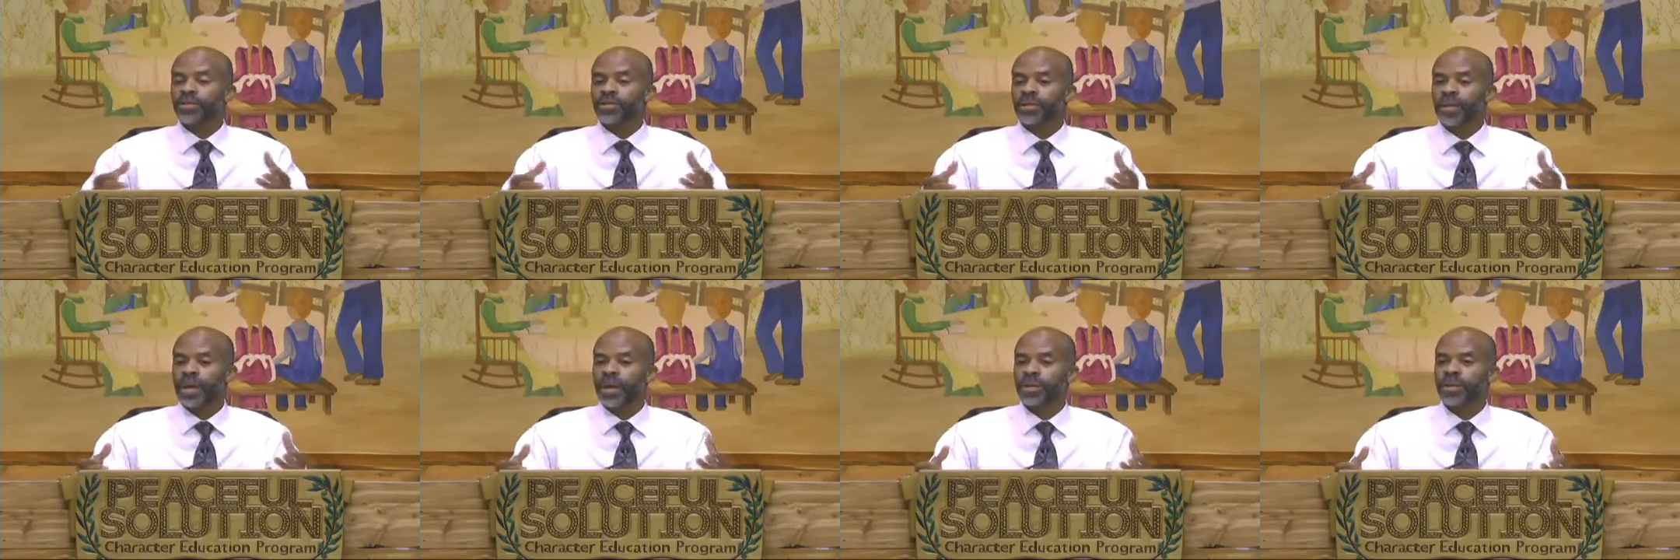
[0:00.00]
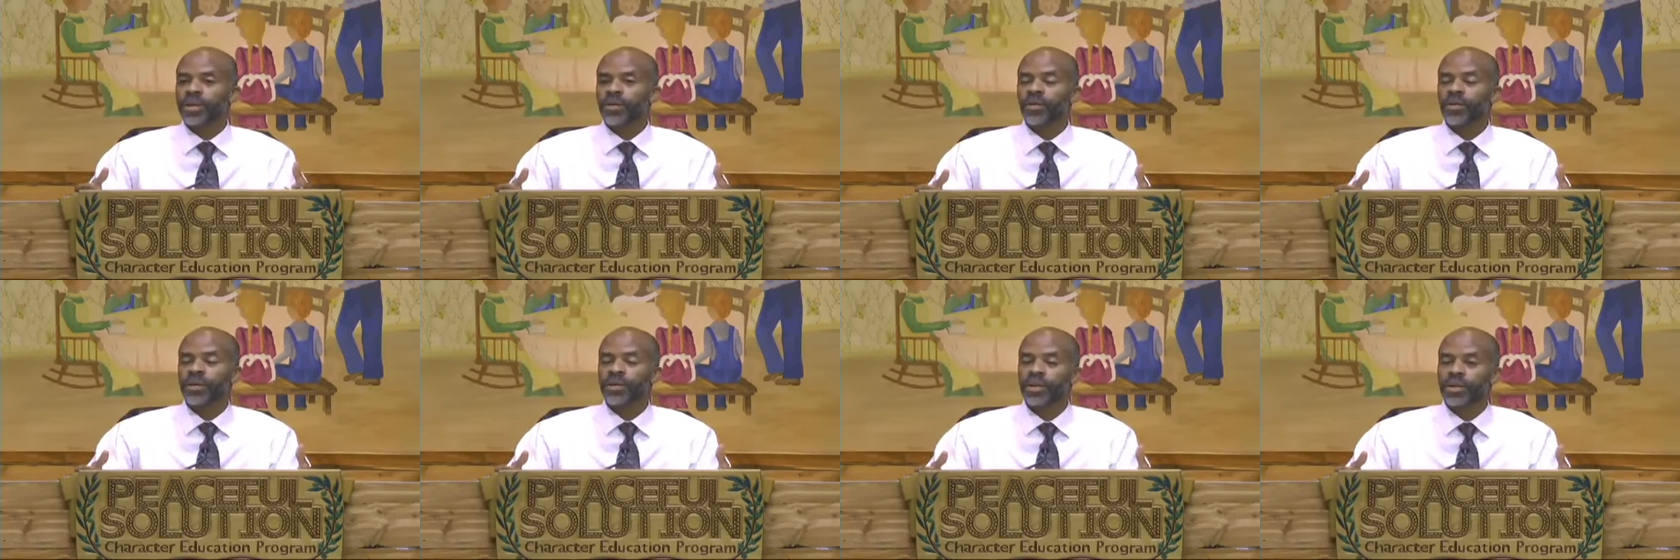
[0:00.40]
of
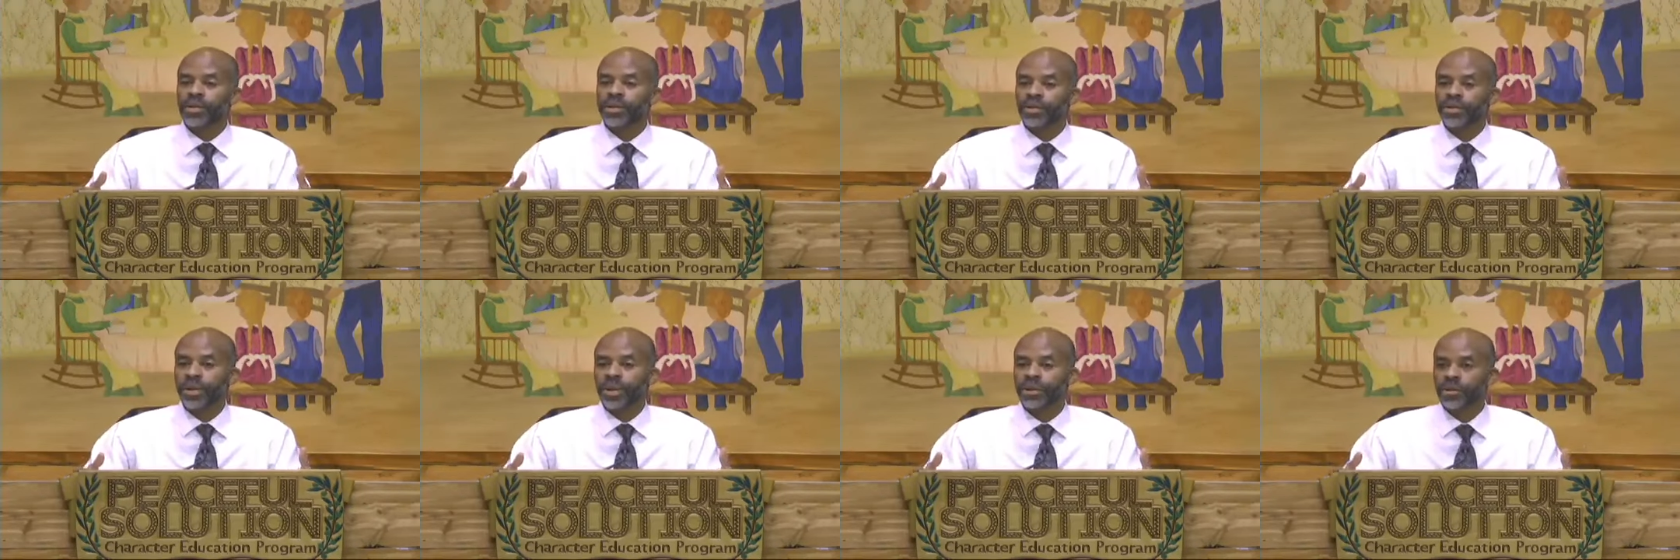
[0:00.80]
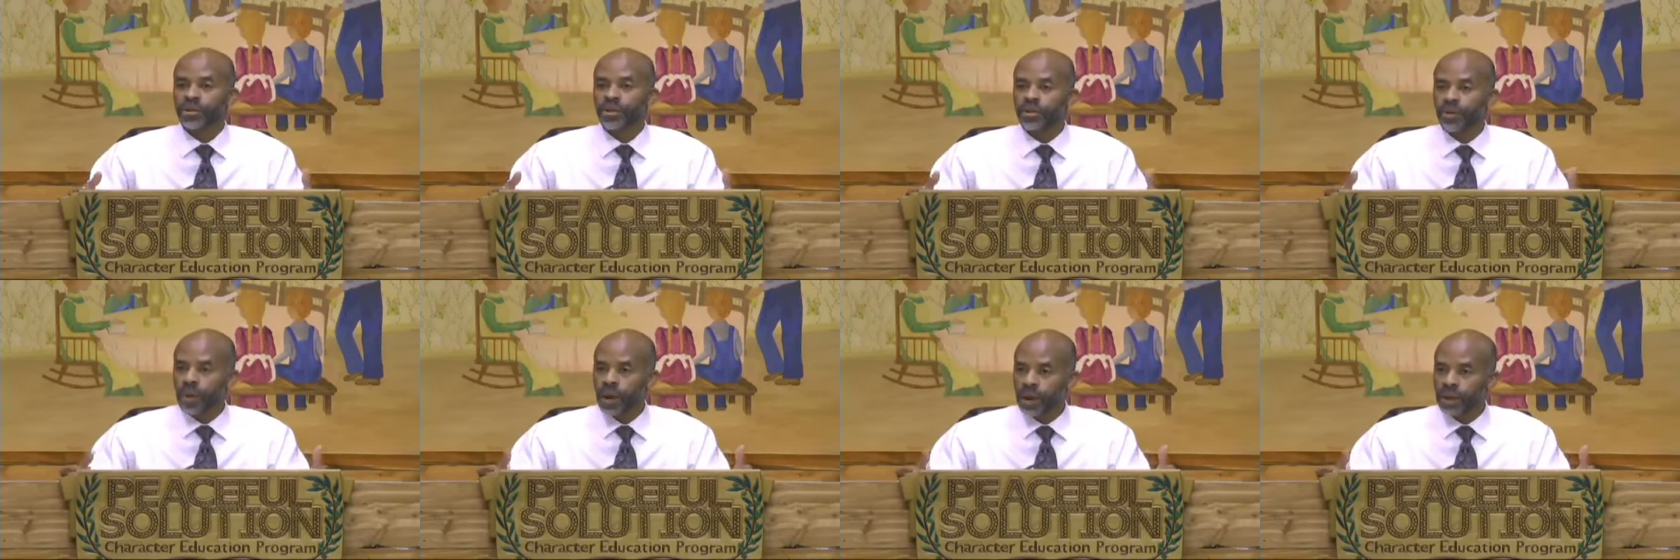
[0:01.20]
taking what it is that
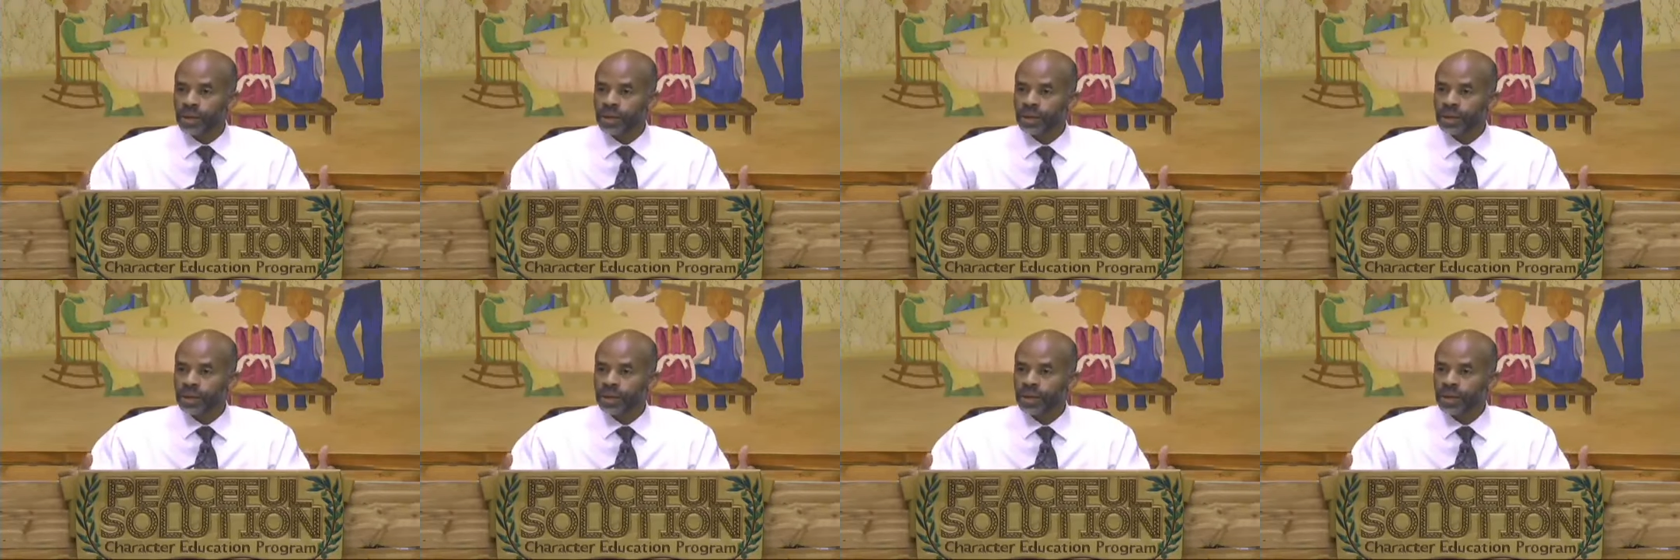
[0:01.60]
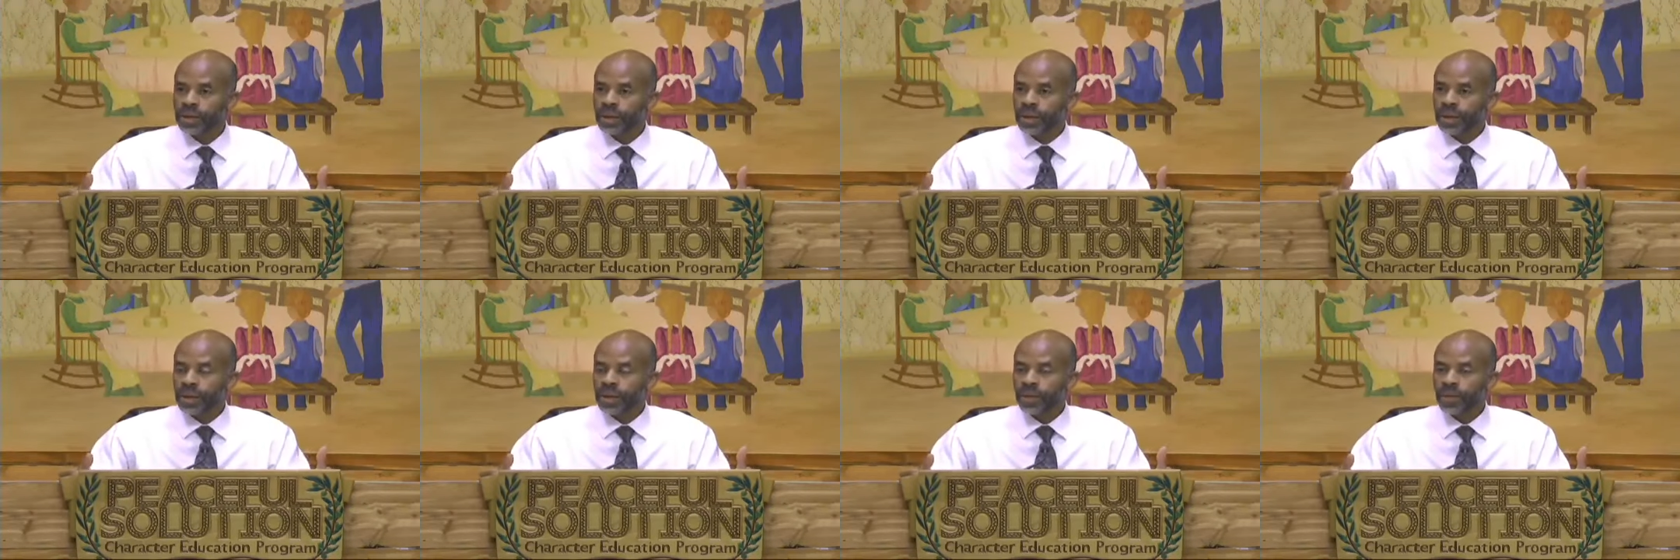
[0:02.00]
you wanted,
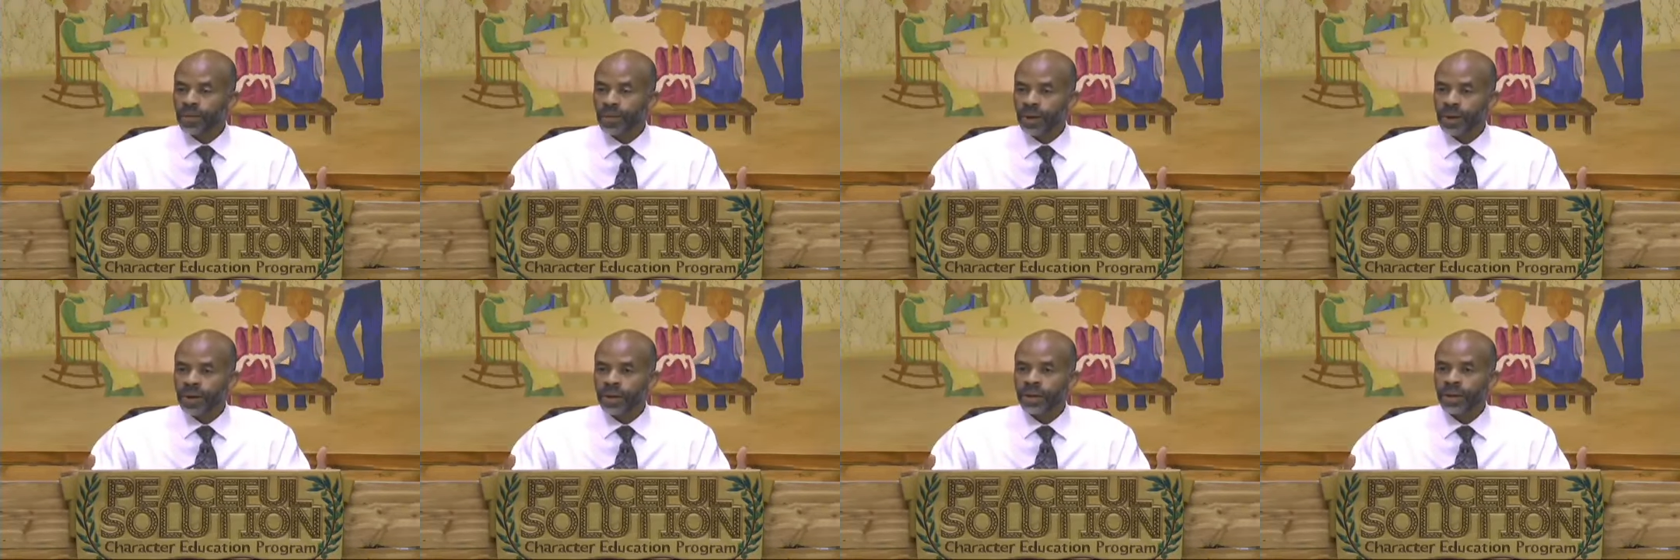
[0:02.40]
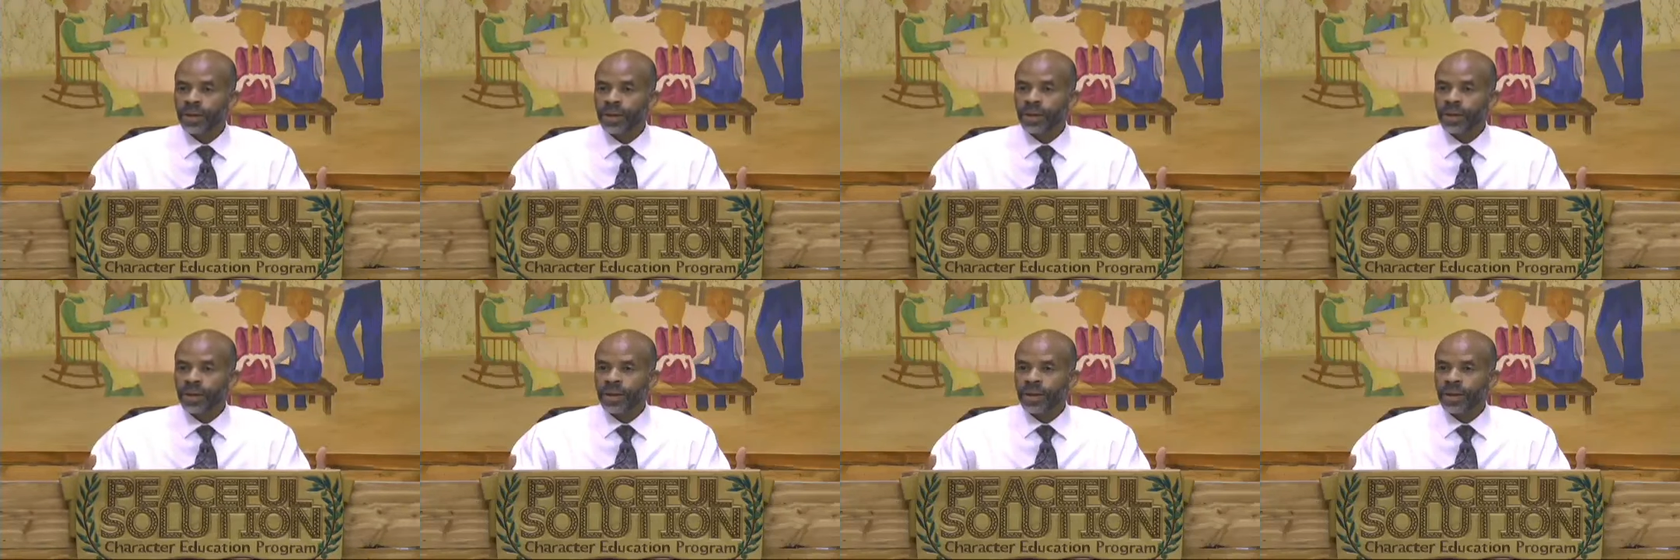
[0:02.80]
right?